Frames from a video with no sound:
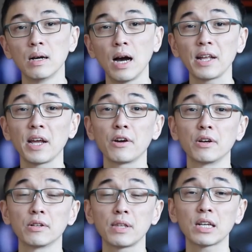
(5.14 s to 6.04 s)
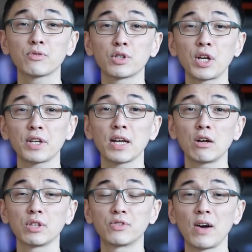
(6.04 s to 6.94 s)
Hi there, thanks for checking
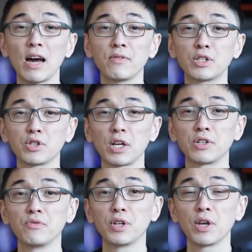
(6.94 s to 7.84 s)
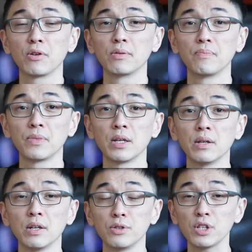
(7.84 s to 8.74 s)
out this Vive education video.
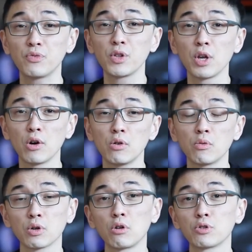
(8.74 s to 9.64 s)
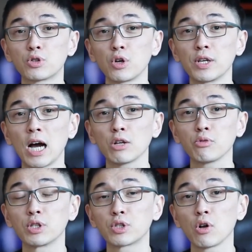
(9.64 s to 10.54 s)
In this video, we're going to show you how to
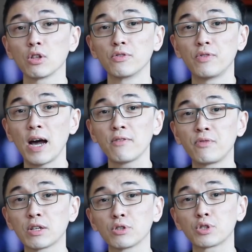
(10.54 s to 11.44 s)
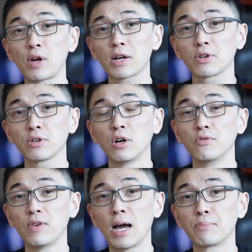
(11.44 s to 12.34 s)
install the Vive facial tracker
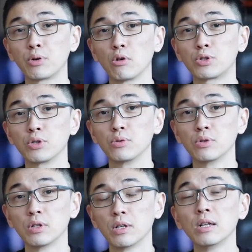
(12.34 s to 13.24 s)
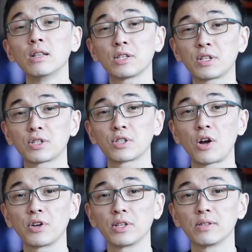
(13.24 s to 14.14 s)
on Vive Pro 2. Let's get
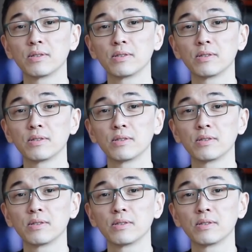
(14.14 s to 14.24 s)
started.